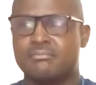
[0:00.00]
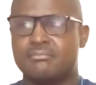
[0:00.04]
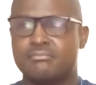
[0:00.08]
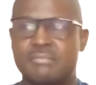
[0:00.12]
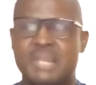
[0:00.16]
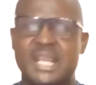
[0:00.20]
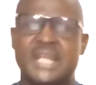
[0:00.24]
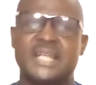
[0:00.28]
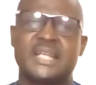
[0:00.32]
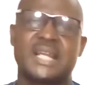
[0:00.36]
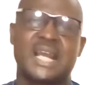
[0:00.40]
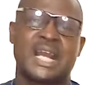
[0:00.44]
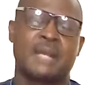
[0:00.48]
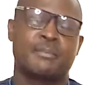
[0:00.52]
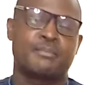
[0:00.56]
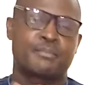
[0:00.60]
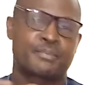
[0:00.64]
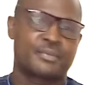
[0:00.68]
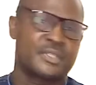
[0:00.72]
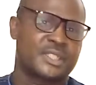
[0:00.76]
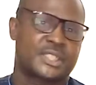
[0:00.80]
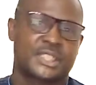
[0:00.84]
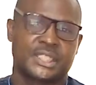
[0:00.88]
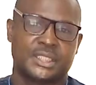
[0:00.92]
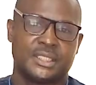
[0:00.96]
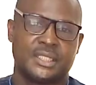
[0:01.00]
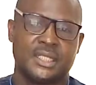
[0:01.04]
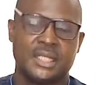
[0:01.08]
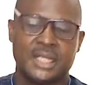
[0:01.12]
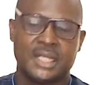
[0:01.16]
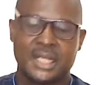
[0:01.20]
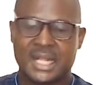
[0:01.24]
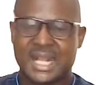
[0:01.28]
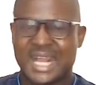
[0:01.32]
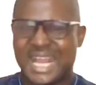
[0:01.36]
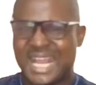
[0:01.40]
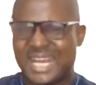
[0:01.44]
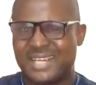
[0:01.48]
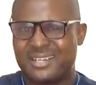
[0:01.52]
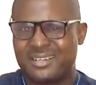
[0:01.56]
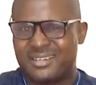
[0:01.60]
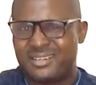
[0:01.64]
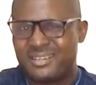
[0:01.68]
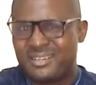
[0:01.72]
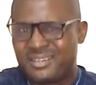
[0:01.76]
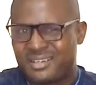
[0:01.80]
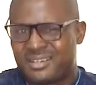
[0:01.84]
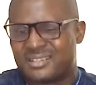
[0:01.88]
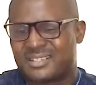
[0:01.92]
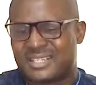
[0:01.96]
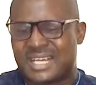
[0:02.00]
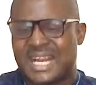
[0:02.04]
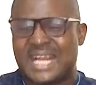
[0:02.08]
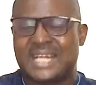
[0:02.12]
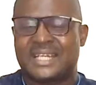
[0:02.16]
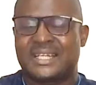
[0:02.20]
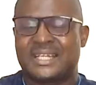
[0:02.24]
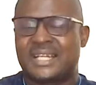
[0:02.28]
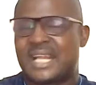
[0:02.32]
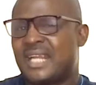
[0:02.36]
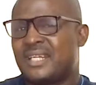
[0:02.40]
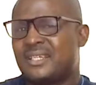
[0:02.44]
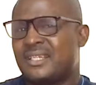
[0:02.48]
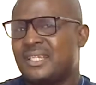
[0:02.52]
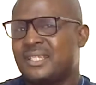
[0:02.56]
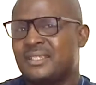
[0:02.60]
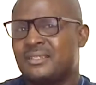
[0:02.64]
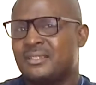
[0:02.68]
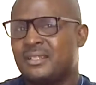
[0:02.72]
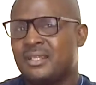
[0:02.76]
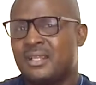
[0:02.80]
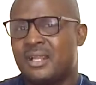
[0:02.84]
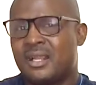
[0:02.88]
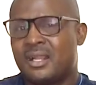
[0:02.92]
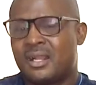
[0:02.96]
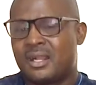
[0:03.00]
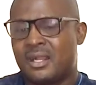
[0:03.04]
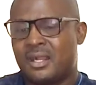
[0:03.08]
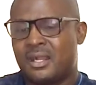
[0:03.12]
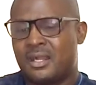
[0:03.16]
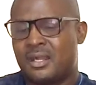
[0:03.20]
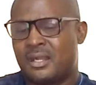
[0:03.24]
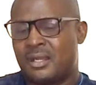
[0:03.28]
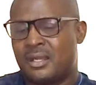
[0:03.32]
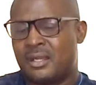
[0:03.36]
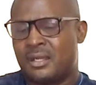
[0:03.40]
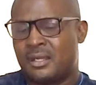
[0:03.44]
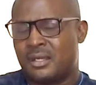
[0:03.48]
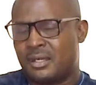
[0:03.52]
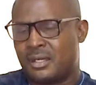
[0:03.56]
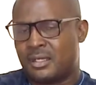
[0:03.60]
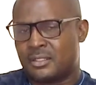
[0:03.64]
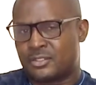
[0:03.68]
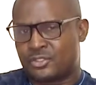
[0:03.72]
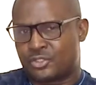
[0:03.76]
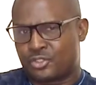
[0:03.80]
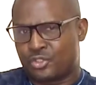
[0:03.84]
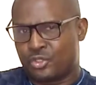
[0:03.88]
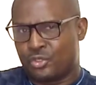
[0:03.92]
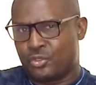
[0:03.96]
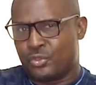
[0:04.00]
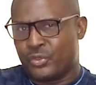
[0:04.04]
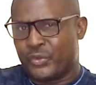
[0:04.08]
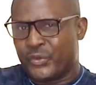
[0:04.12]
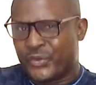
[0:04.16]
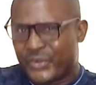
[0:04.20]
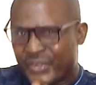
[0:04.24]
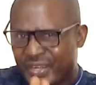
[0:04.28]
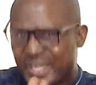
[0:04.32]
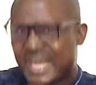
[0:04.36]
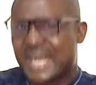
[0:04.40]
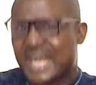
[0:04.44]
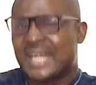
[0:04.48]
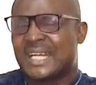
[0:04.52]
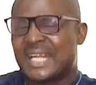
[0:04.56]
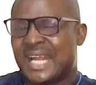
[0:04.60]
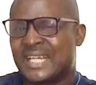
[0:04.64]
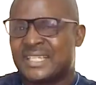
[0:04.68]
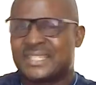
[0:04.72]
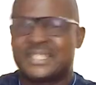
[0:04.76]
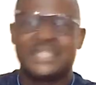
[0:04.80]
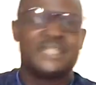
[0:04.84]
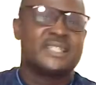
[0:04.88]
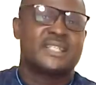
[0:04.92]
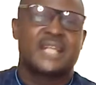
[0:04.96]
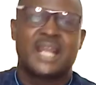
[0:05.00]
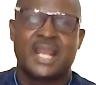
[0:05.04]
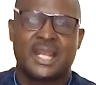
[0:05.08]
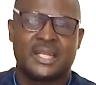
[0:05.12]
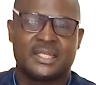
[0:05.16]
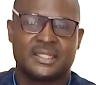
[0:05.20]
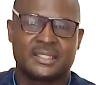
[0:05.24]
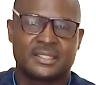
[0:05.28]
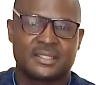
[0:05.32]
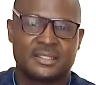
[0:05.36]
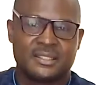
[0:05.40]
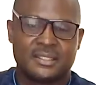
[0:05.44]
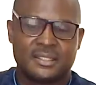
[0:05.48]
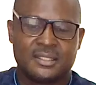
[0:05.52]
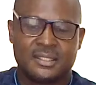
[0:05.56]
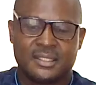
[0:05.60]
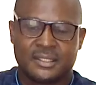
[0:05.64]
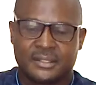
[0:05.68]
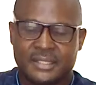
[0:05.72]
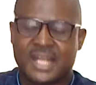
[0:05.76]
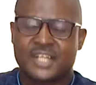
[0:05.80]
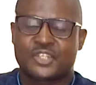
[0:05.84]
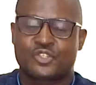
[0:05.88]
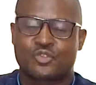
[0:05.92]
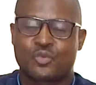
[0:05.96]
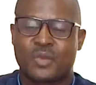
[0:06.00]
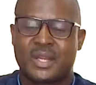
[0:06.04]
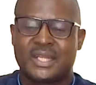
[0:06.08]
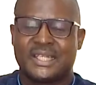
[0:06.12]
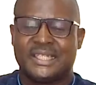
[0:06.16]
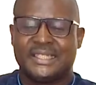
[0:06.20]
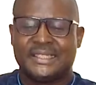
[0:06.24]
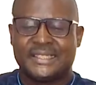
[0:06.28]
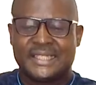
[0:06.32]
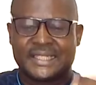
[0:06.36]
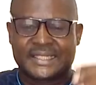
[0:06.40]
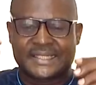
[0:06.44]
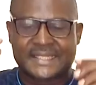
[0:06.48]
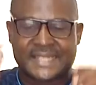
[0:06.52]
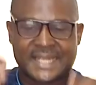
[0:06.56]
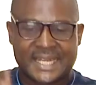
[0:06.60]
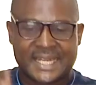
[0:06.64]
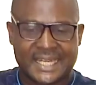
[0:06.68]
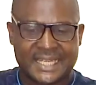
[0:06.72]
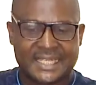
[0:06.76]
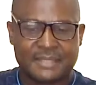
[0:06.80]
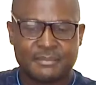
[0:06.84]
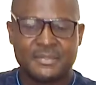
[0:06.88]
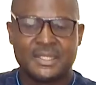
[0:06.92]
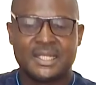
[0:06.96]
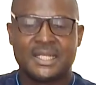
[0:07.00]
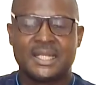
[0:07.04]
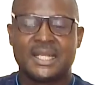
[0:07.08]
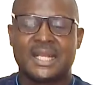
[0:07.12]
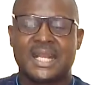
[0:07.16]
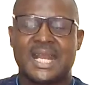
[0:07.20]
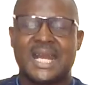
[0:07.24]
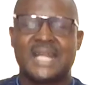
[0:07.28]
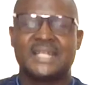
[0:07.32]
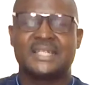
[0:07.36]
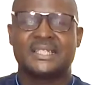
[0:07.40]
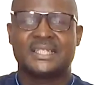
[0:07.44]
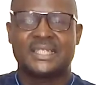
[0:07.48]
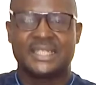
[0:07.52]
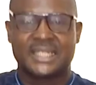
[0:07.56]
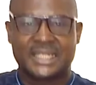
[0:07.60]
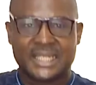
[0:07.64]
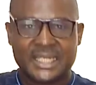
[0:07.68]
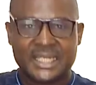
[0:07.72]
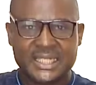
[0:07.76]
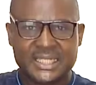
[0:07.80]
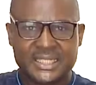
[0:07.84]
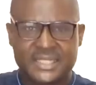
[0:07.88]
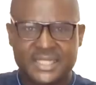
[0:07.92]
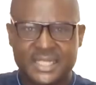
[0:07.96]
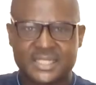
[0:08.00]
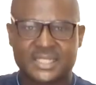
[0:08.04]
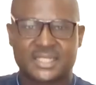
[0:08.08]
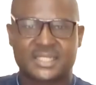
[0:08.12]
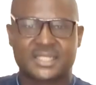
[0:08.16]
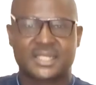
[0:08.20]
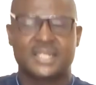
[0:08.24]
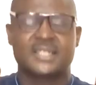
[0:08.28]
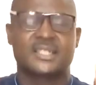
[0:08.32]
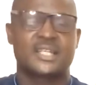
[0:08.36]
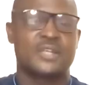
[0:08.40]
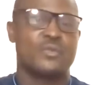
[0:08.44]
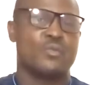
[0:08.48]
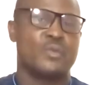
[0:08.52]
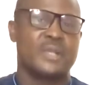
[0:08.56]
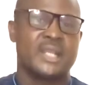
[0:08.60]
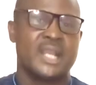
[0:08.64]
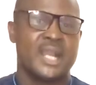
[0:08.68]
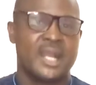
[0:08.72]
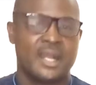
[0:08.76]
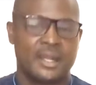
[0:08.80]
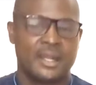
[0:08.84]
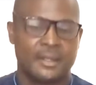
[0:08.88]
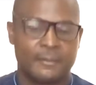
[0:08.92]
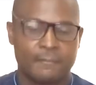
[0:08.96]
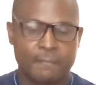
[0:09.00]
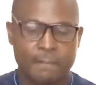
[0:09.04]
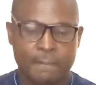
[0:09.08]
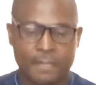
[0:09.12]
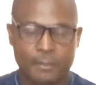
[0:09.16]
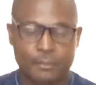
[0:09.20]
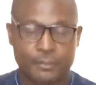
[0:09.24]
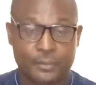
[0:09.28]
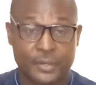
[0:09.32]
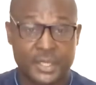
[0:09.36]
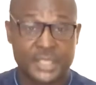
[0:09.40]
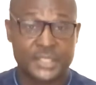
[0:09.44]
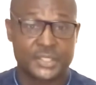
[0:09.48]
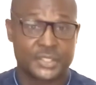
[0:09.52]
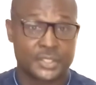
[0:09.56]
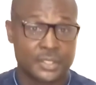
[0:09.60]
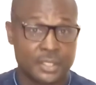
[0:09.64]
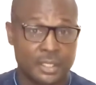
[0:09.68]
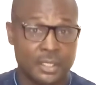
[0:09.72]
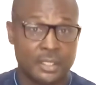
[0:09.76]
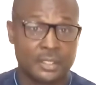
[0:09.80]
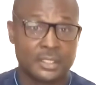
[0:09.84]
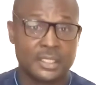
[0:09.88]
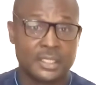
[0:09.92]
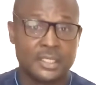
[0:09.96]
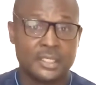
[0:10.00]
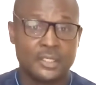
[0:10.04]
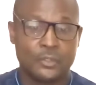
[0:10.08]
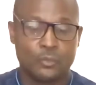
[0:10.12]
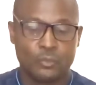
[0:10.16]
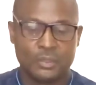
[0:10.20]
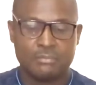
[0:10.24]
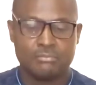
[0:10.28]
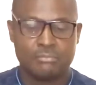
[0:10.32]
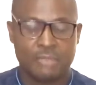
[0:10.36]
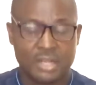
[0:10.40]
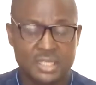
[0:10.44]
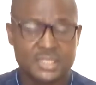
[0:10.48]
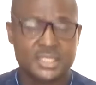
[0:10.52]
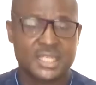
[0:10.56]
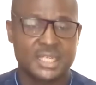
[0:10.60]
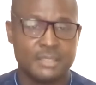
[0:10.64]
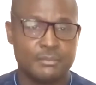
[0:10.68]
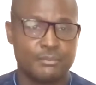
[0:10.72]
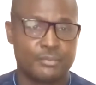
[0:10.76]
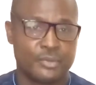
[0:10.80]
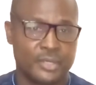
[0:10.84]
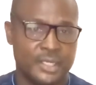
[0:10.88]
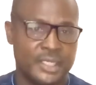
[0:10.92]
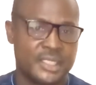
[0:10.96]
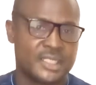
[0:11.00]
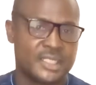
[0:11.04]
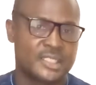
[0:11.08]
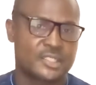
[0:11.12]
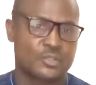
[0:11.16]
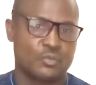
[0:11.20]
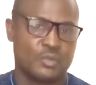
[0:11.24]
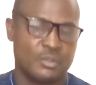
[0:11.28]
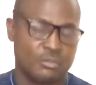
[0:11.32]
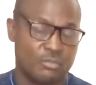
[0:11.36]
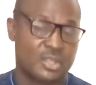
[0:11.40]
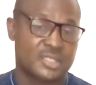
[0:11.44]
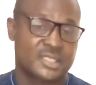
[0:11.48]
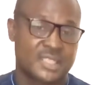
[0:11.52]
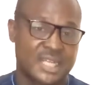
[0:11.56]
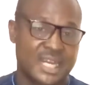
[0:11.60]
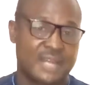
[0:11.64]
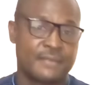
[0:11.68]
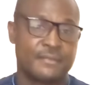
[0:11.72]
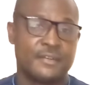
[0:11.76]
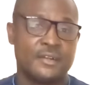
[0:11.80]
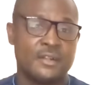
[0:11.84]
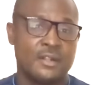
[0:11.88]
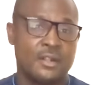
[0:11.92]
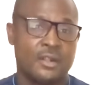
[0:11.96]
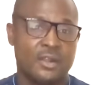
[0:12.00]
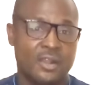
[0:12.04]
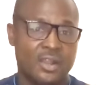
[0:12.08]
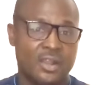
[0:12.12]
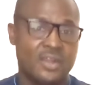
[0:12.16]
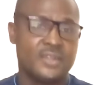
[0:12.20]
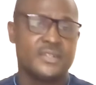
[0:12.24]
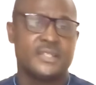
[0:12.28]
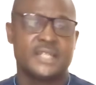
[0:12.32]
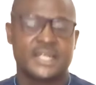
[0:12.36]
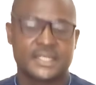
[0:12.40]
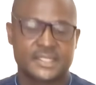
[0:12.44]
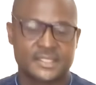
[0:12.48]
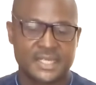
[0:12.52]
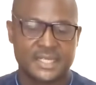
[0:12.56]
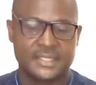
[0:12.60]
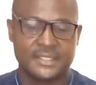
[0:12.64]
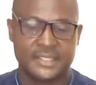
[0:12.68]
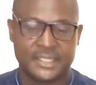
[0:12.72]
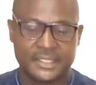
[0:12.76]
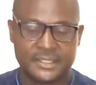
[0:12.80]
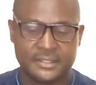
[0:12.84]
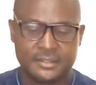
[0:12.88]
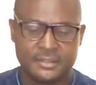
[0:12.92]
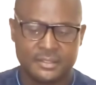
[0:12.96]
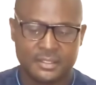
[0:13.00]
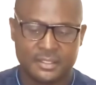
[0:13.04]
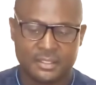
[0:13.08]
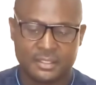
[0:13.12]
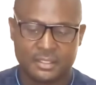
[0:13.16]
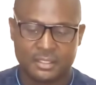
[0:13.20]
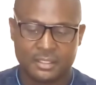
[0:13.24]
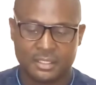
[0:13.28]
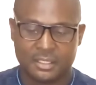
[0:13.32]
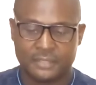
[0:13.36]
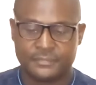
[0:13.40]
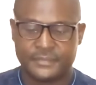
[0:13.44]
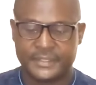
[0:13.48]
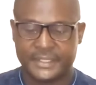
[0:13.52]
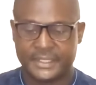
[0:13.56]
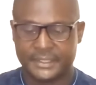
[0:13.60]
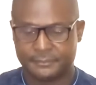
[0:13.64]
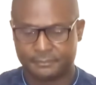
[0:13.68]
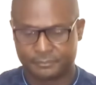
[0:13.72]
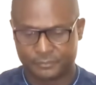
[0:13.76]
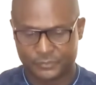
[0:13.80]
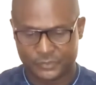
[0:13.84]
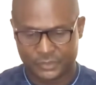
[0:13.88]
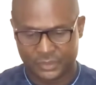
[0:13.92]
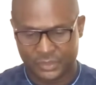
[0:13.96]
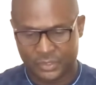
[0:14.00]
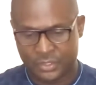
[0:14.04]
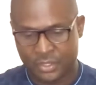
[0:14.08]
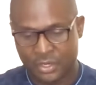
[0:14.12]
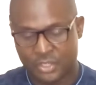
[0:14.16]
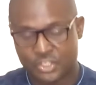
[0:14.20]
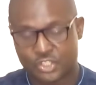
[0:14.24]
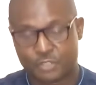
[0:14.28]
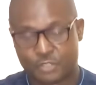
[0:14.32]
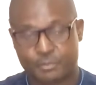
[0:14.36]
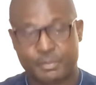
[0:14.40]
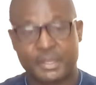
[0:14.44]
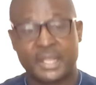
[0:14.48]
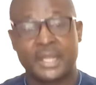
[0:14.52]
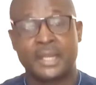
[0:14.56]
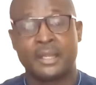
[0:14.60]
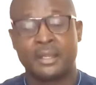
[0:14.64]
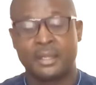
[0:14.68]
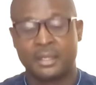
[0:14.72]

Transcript: men are preaching are not aligning uh, or to realize this end. That's why in the time and in the season we are, praise God, we must embrace, we must have understanding of the gospel